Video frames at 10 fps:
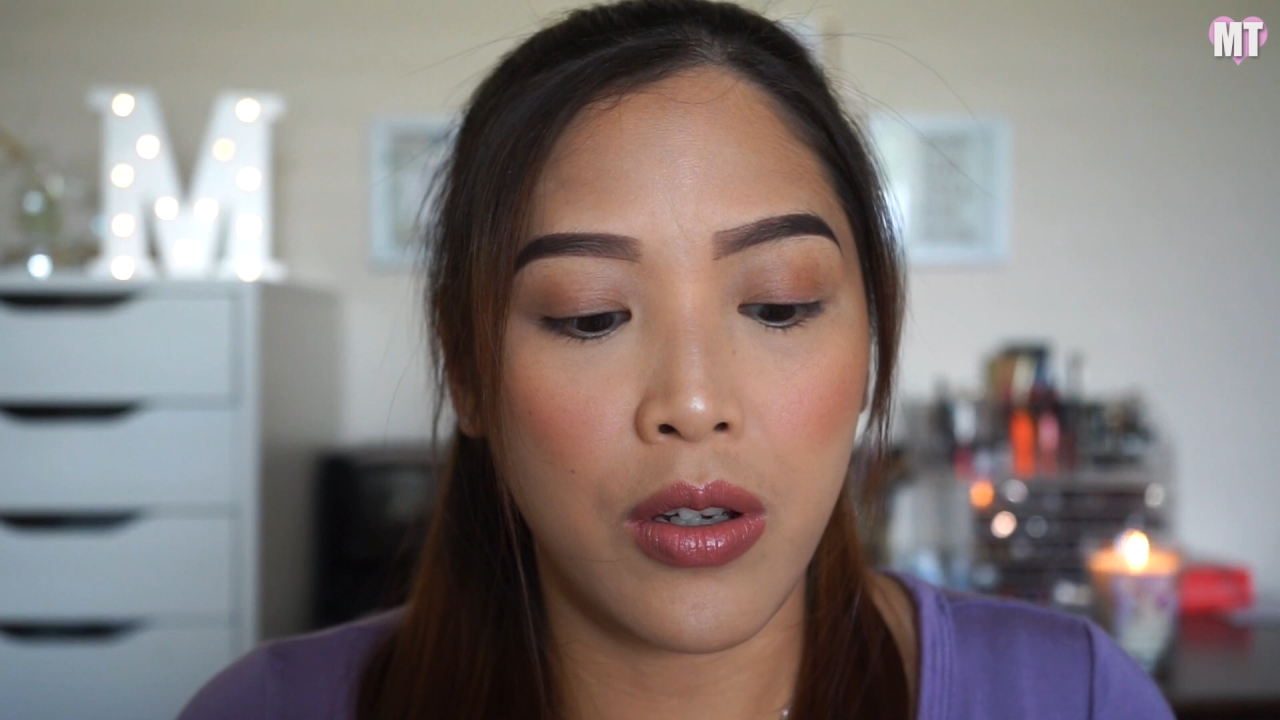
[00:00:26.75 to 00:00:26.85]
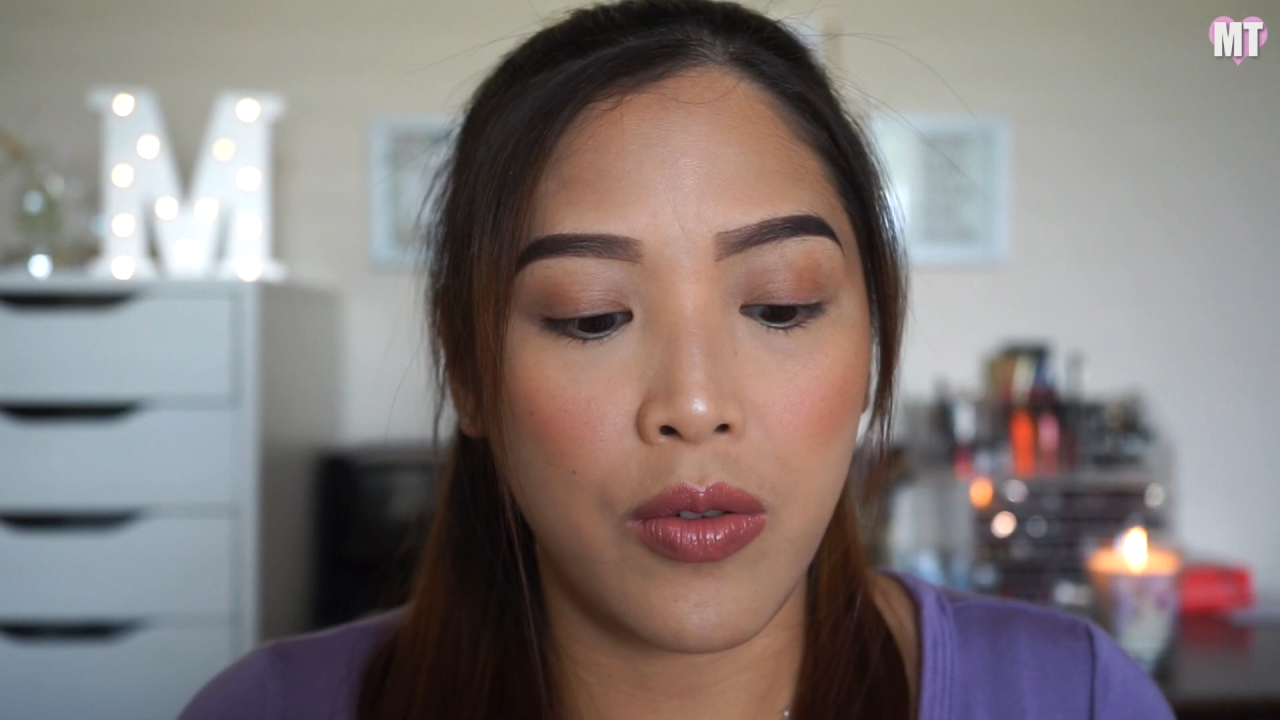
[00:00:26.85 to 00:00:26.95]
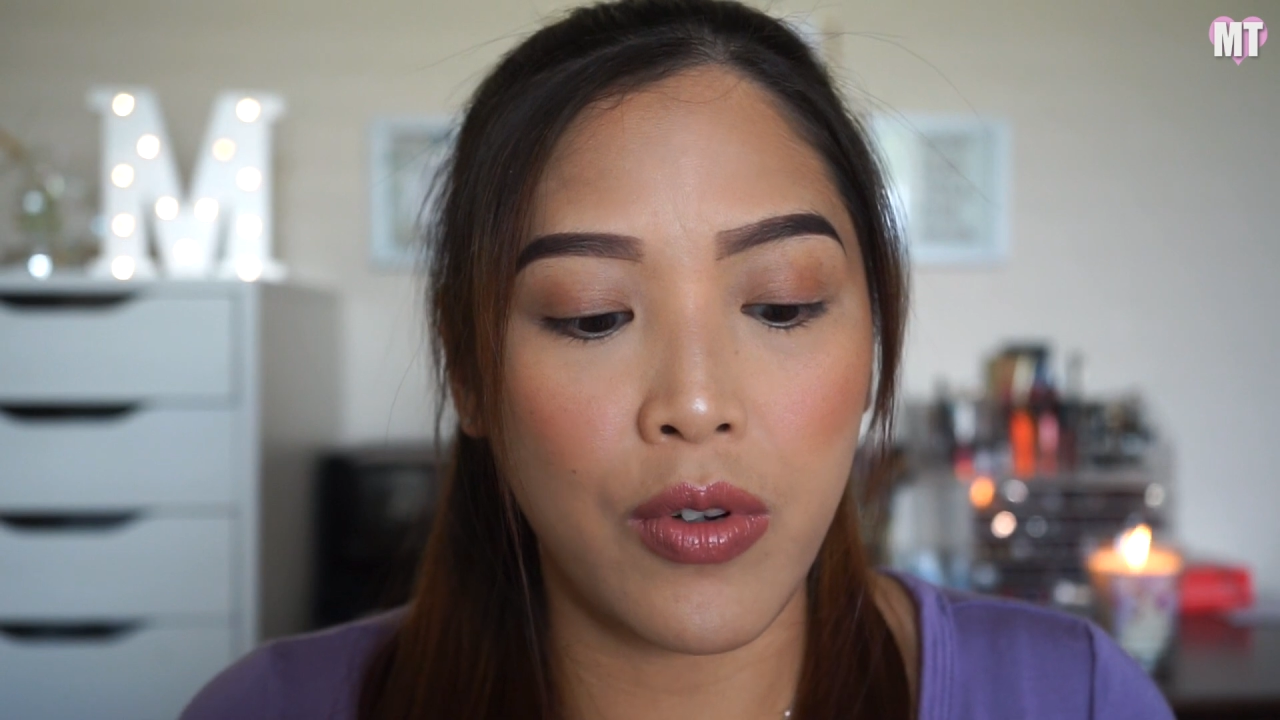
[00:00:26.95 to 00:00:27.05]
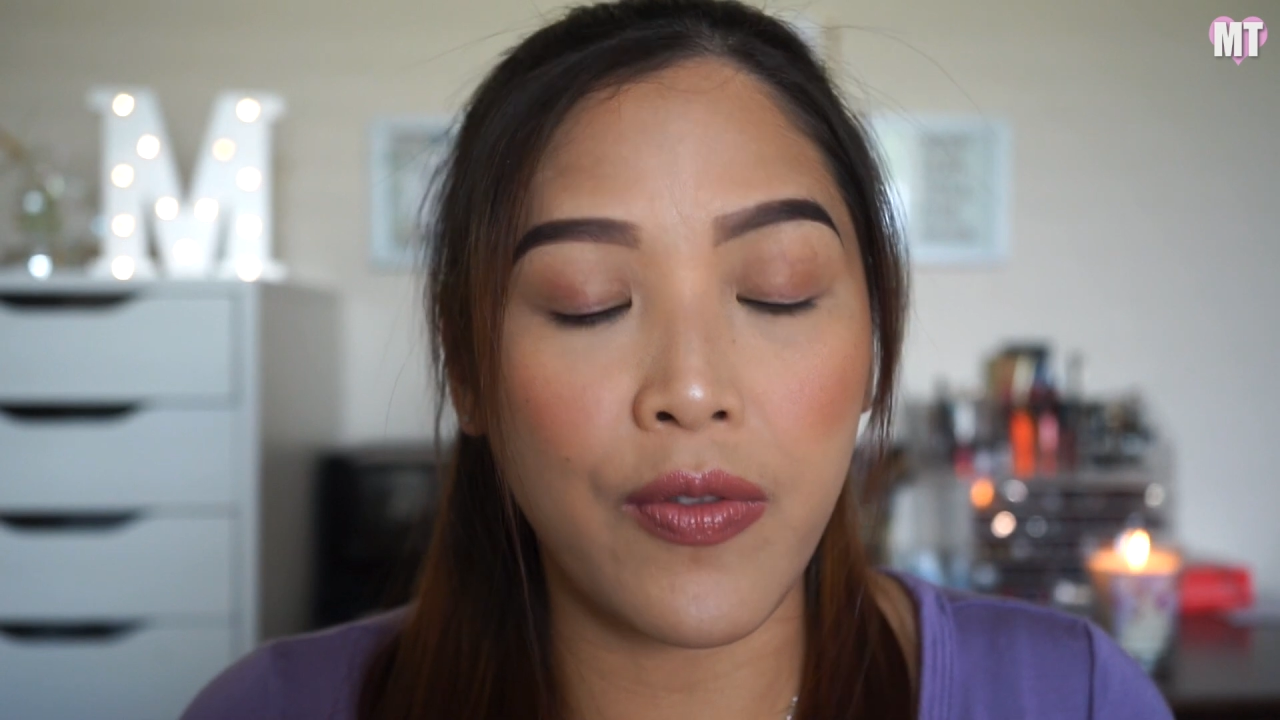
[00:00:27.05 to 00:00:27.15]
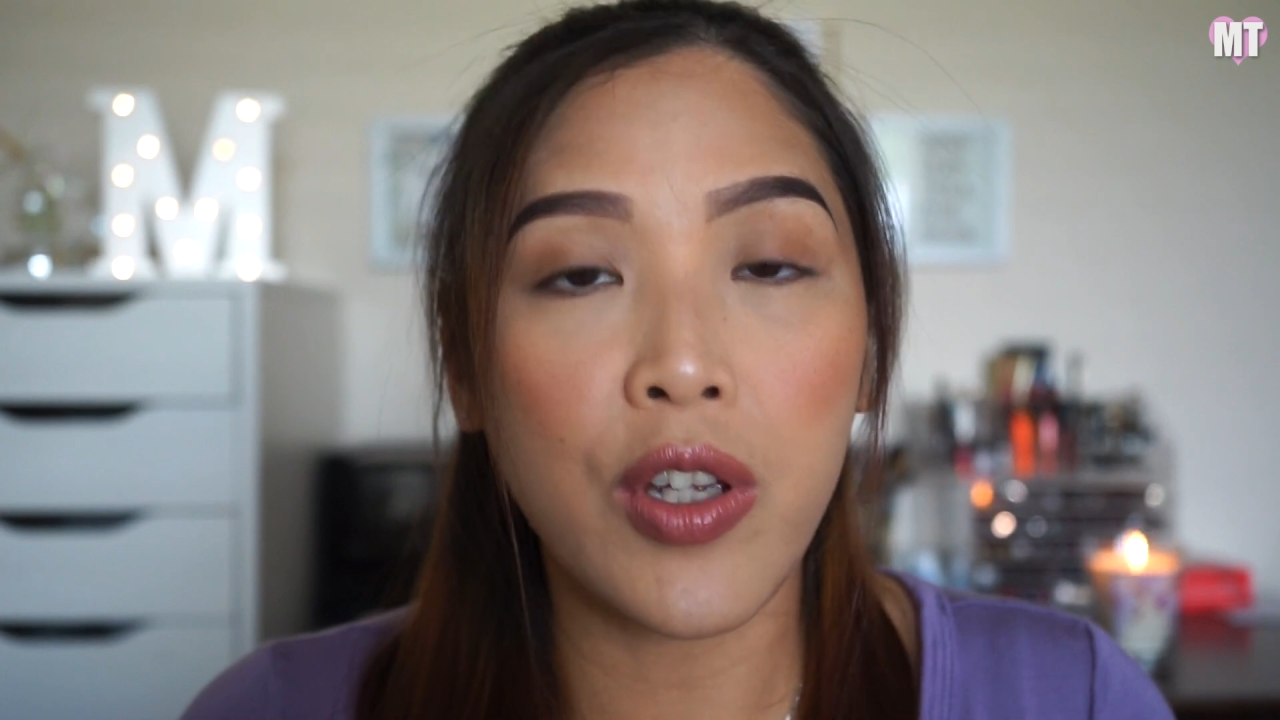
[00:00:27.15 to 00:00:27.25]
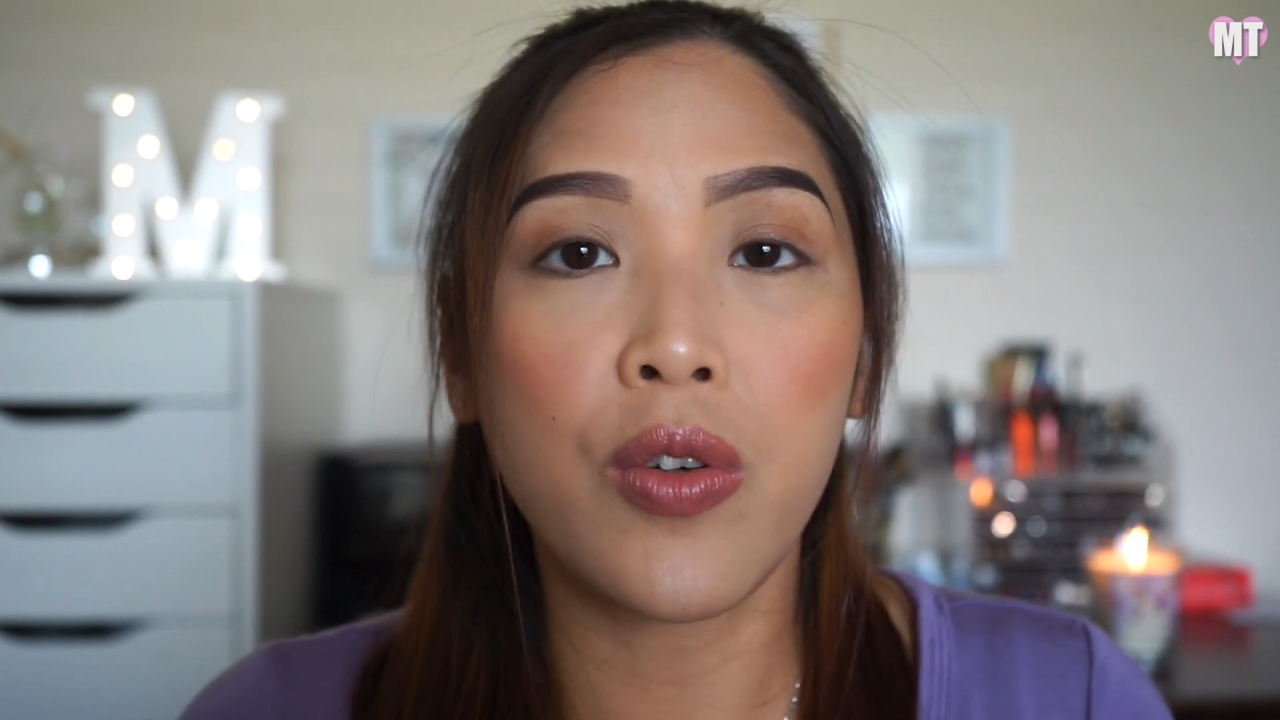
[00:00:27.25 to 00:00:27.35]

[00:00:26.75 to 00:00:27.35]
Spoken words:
review